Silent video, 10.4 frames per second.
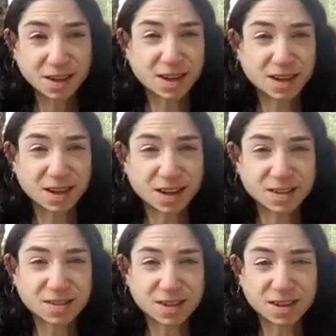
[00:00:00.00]

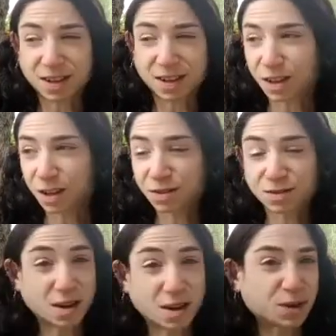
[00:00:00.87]
And I
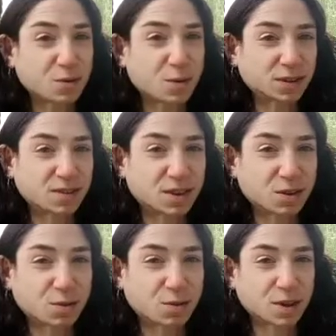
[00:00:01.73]
definitely want to take
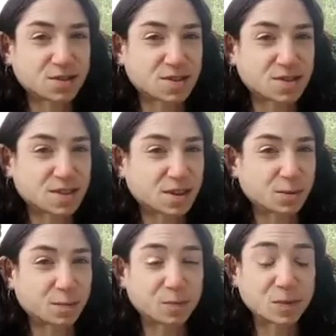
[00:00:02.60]
your questions.
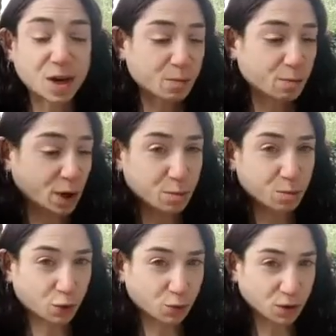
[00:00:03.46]
My
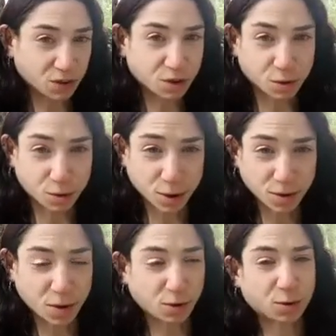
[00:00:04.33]
most recent cookbook
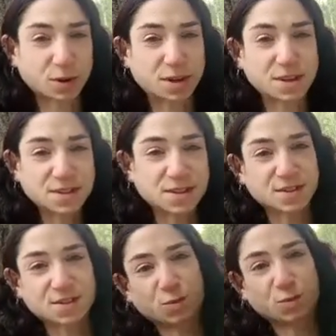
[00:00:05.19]
that was released
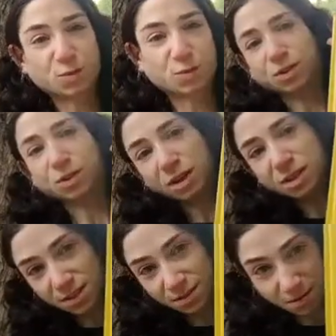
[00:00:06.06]
is Sweet Bean
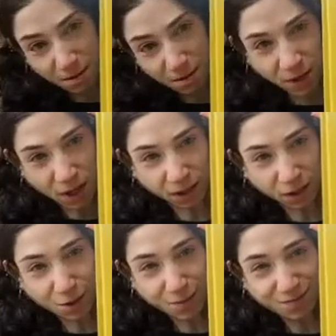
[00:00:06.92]
Treats. Got
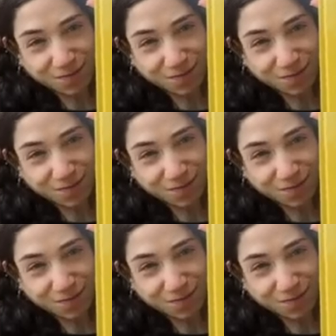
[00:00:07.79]
here.